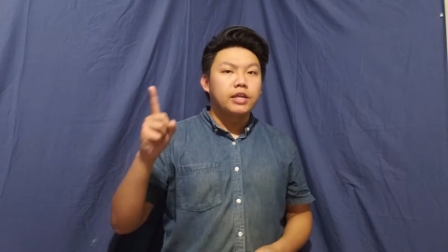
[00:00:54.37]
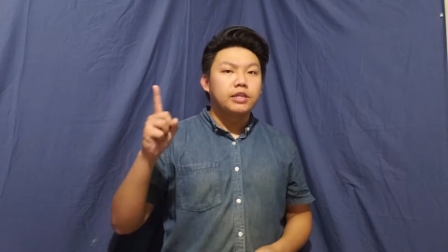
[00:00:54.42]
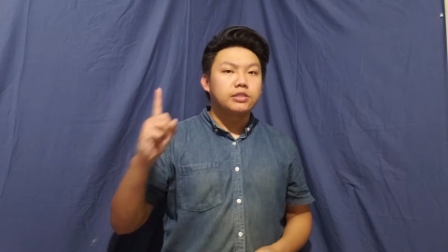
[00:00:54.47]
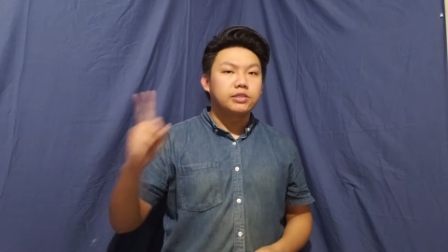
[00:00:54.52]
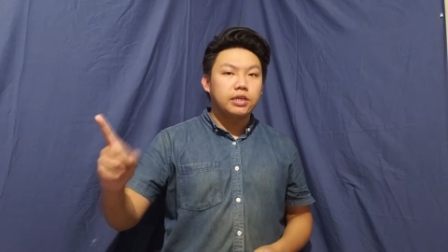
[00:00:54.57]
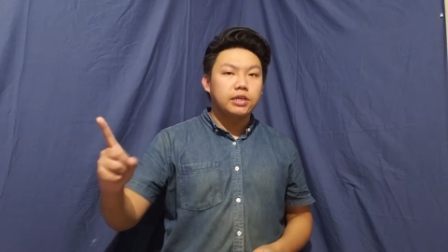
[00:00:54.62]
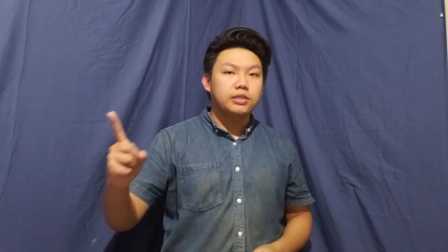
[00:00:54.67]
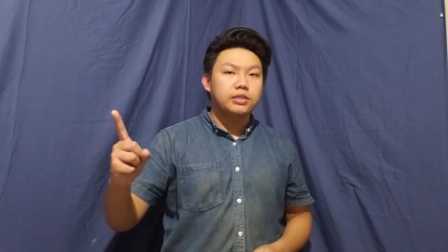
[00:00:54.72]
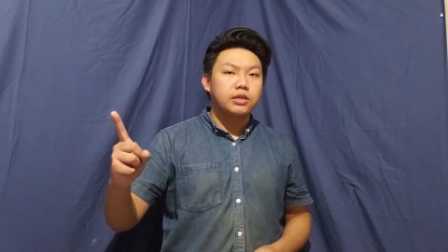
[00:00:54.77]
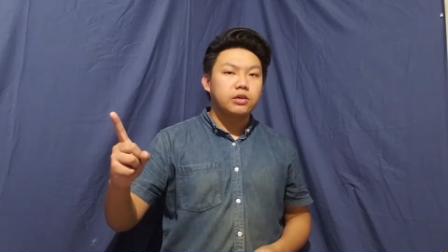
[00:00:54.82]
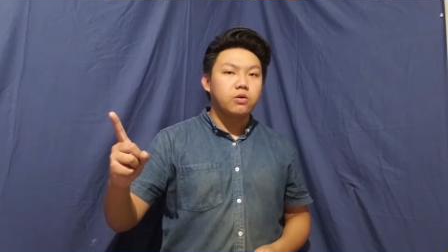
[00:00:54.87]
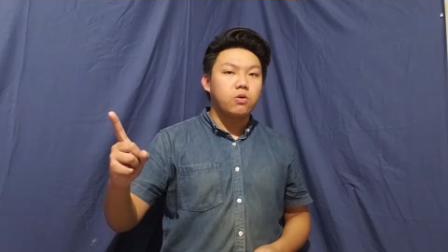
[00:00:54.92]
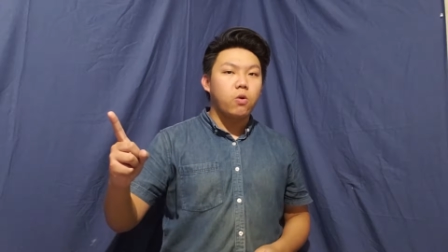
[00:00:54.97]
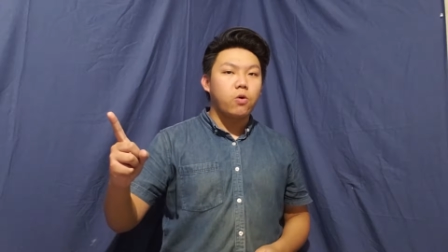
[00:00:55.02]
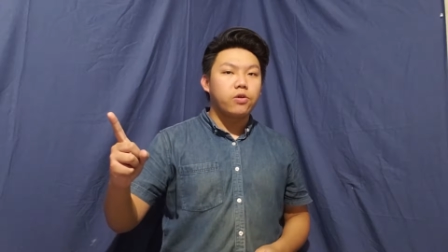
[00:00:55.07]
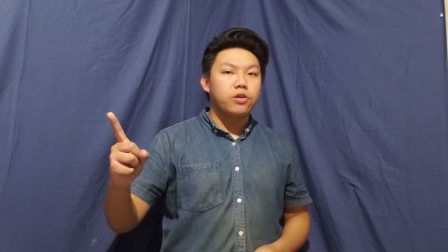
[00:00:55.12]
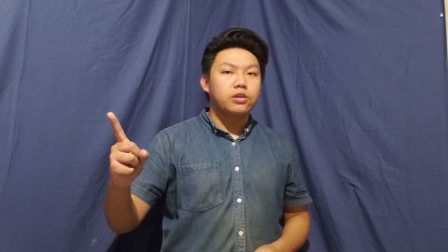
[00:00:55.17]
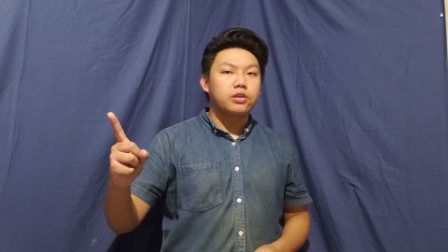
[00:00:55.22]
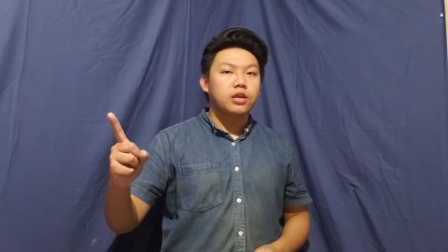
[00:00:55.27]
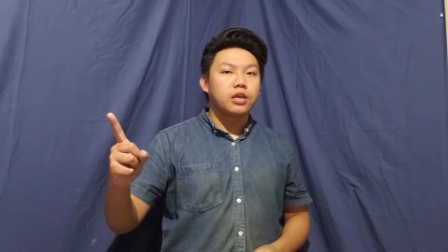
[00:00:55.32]
detail
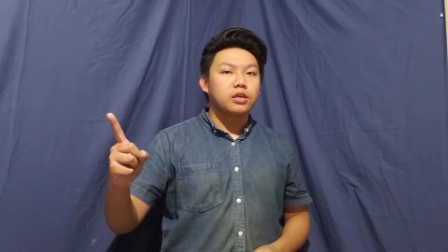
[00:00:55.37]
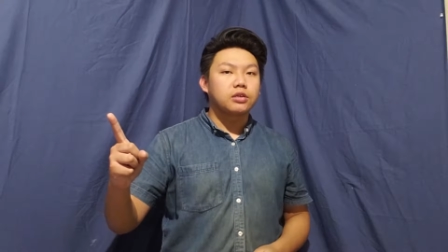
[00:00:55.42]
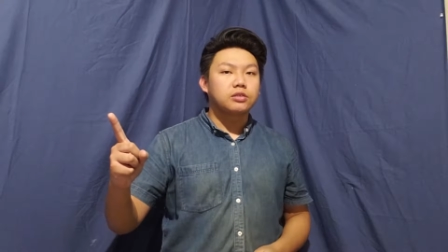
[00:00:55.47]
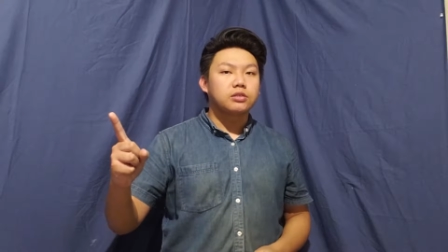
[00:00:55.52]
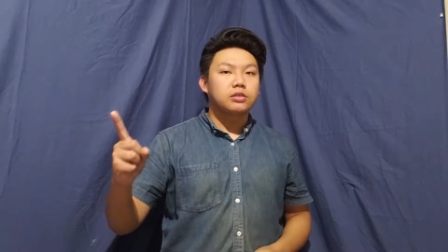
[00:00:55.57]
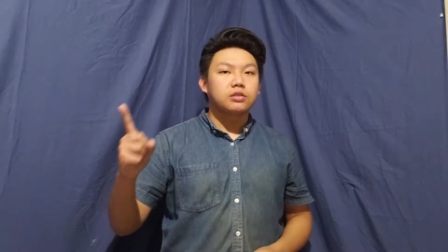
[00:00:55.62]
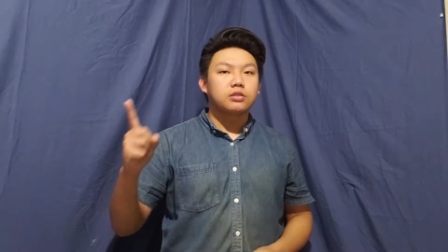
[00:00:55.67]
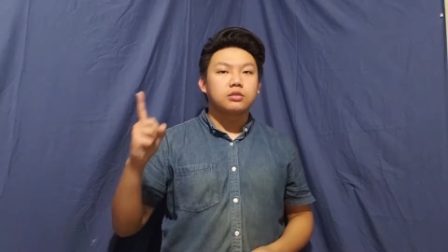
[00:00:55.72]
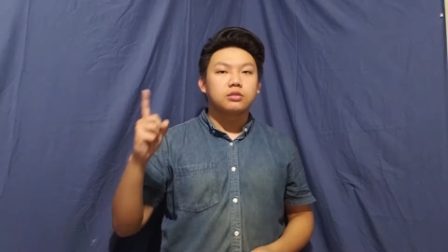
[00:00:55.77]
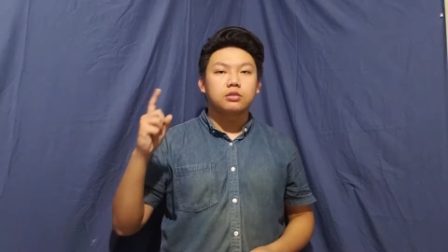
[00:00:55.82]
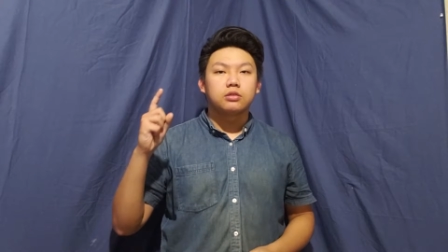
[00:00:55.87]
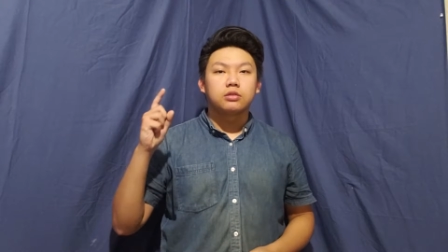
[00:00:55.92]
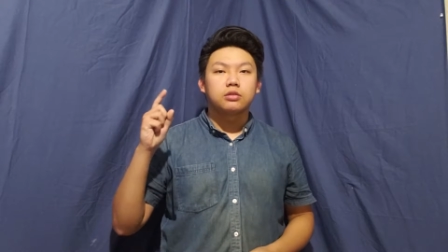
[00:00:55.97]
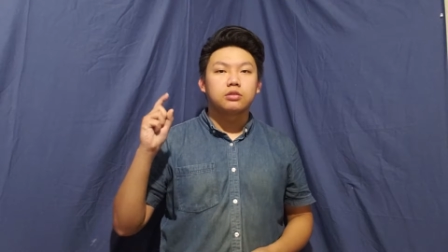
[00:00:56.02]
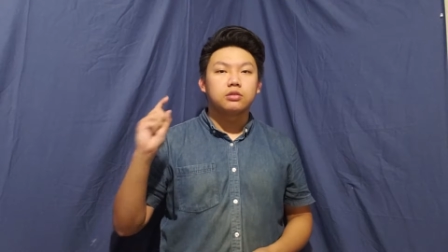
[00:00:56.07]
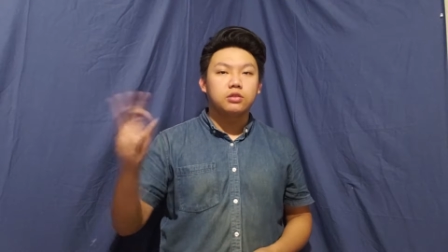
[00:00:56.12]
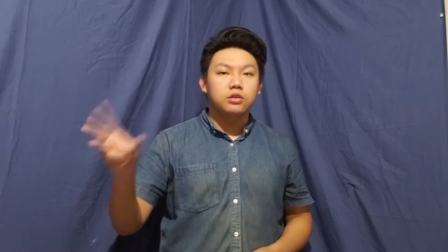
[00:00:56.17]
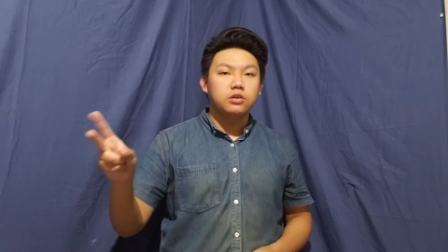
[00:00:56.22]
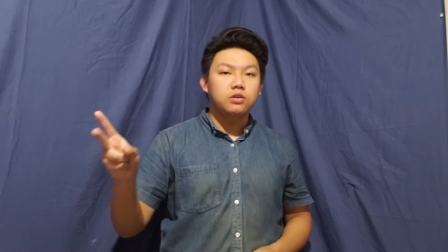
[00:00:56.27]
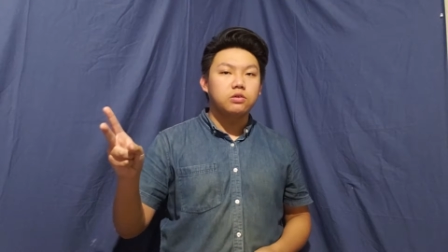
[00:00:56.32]
orientation,
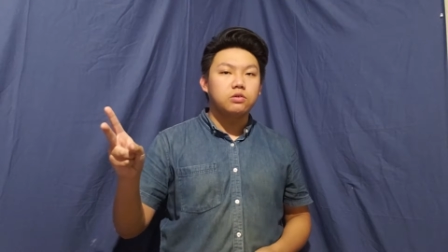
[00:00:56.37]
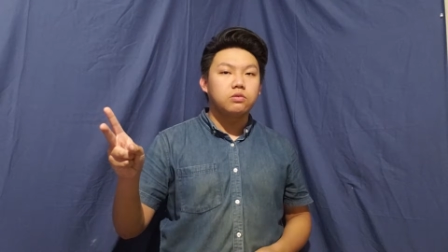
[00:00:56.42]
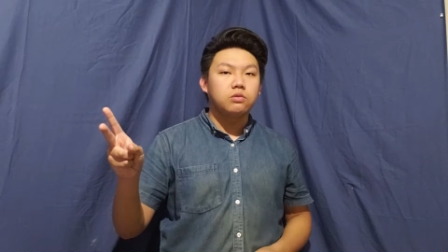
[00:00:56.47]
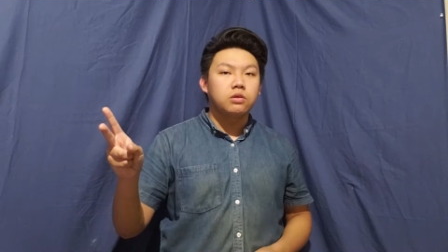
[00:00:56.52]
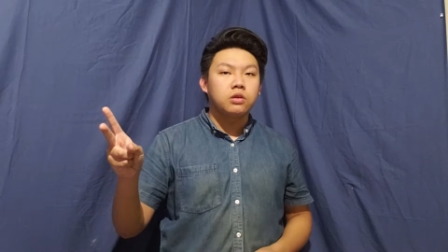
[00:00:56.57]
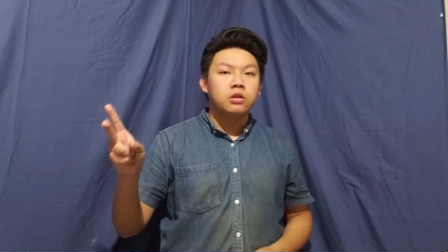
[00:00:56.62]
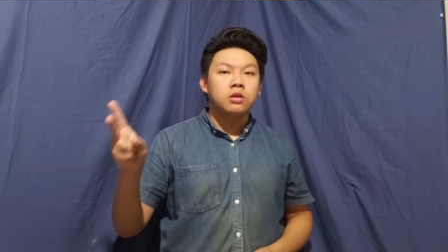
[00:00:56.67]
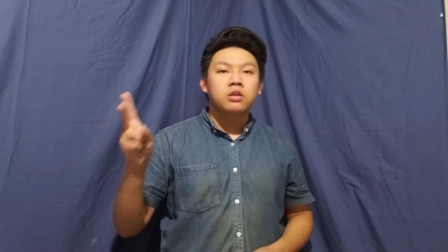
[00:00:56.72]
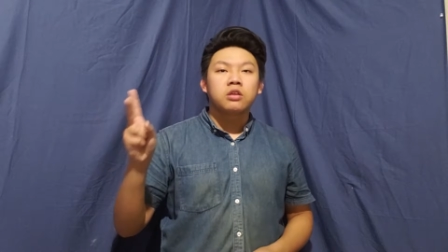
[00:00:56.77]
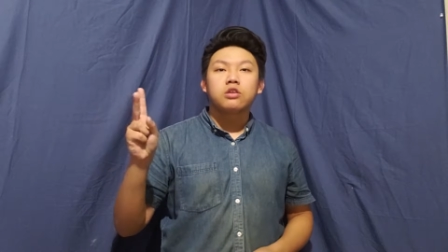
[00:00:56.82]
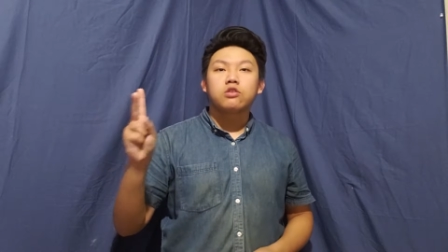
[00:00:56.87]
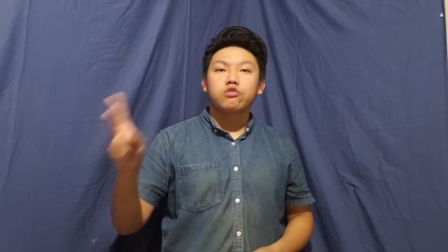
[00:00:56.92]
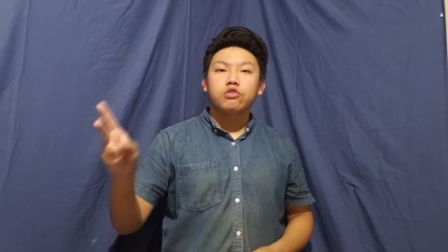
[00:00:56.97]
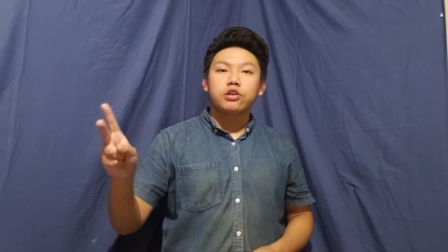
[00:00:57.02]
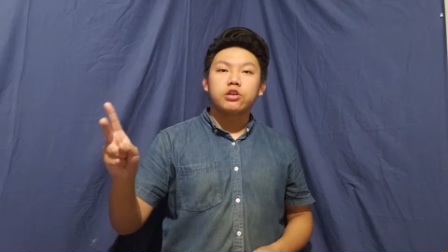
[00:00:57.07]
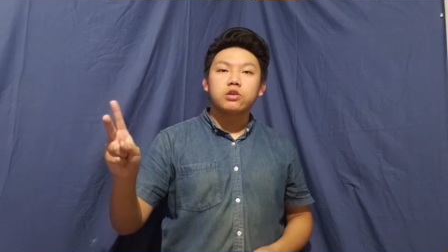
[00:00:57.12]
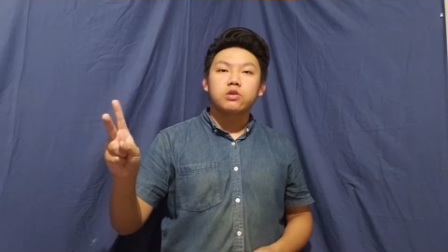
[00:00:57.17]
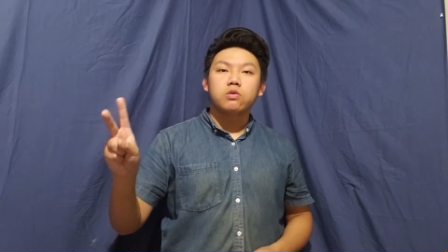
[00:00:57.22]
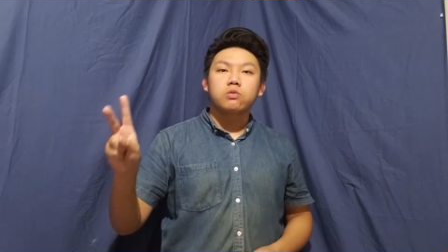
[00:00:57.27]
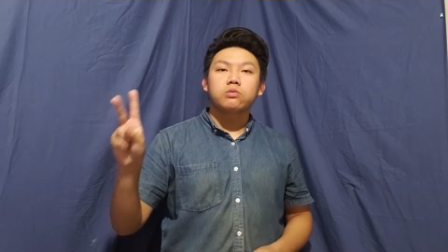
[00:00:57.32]
2,
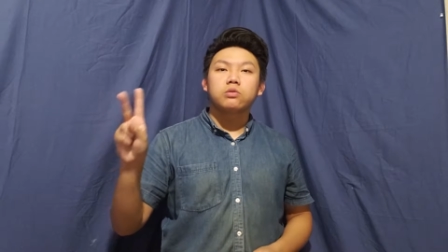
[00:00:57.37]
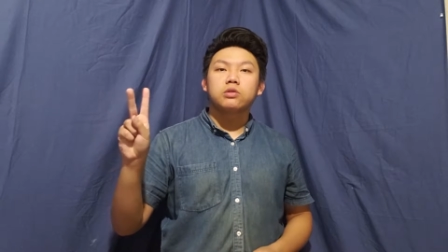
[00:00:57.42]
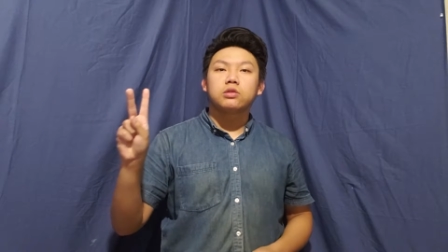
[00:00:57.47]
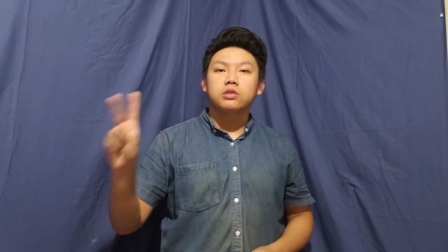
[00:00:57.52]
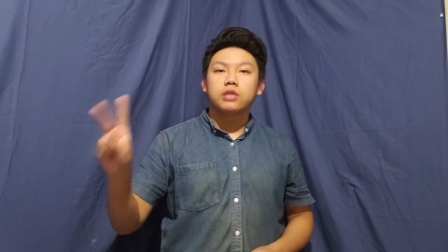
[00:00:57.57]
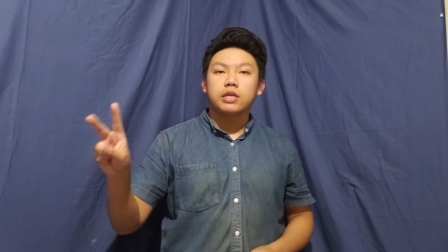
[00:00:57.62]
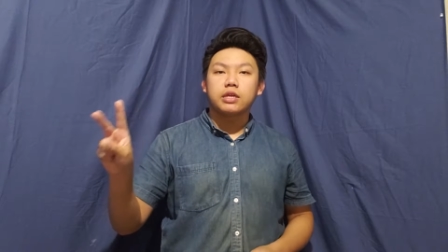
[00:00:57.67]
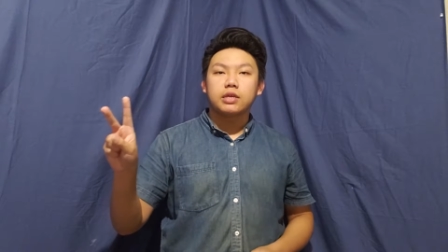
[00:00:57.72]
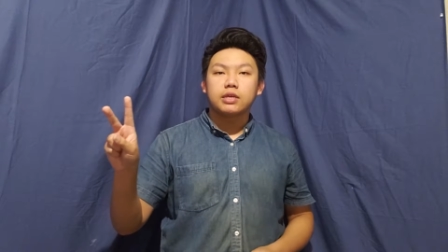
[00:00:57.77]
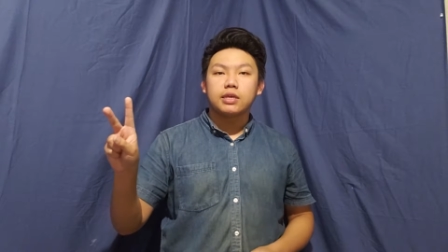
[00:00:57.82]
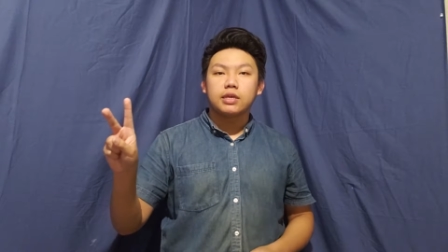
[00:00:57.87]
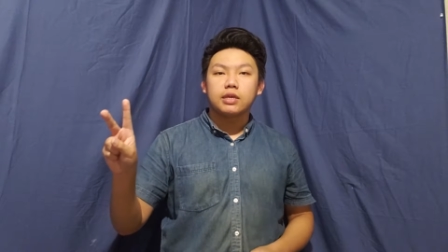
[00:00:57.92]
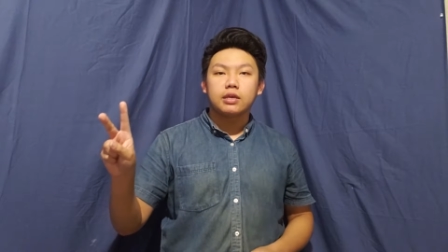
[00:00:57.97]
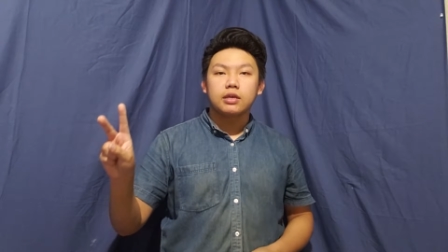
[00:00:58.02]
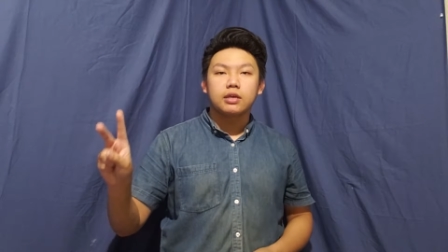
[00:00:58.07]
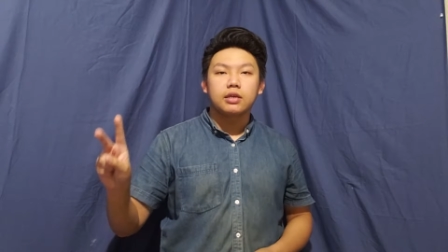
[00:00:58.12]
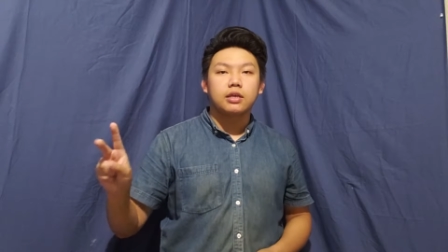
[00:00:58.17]
critical thinking,